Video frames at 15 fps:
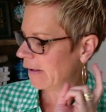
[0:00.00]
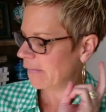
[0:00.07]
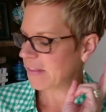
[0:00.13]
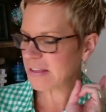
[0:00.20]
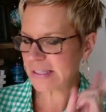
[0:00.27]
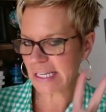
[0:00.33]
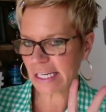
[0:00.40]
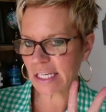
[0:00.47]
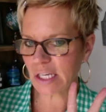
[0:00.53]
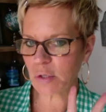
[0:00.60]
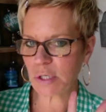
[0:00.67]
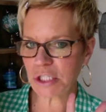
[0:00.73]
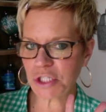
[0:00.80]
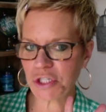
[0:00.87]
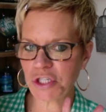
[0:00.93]
The second
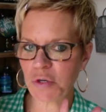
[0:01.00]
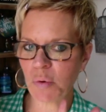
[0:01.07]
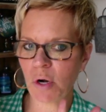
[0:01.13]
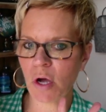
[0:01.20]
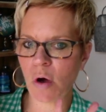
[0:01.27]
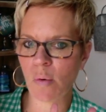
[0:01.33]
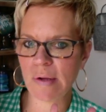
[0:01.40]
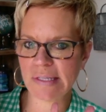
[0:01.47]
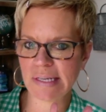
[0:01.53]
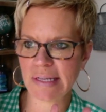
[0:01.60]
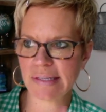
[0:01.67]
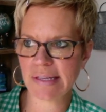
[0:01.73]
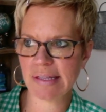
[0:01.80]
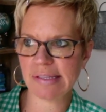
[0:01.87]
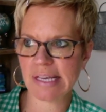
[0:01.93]
question you want to always
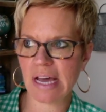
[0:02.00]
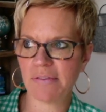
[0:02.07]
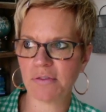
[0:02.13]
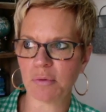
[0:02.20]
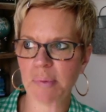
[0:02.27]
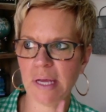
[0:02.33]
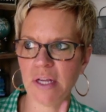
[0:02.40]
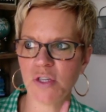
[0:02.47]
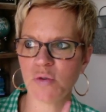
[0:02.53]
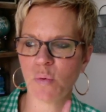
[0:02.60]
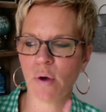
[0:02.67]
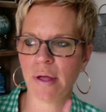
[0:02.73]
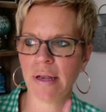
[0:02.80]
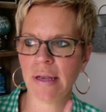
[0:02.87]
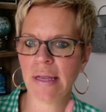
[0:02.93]
ask kids after page
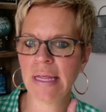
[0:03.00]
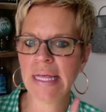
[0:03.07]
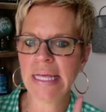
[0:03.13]
1